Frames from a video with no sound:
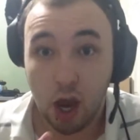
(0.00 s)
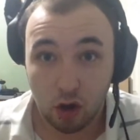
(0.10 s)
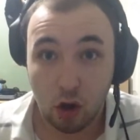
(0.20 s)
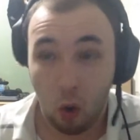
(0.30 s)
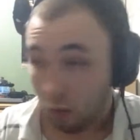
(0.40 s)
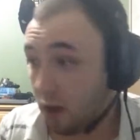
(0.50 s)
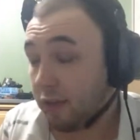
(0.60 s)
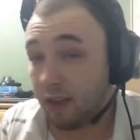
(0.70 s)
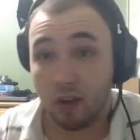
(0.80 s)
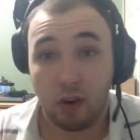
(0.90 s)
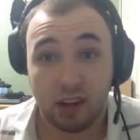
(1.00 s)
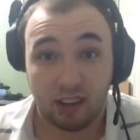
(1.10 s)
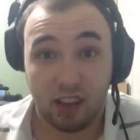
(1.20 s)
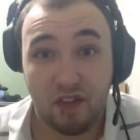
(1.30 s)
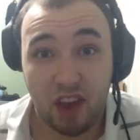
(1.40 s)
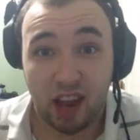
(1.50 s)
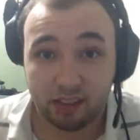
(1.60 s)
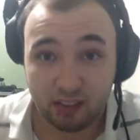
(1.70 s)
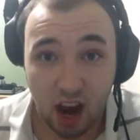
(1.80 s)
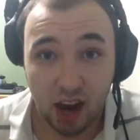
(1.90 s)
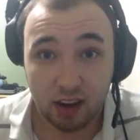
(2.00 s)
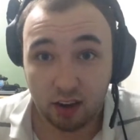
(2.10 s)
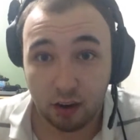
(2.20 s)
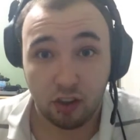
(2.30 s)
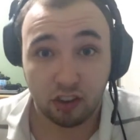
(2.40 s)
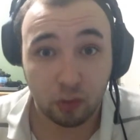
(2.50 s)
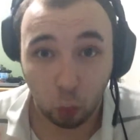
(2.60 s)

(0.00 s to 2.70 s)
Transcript: known that there is a left-hand side to this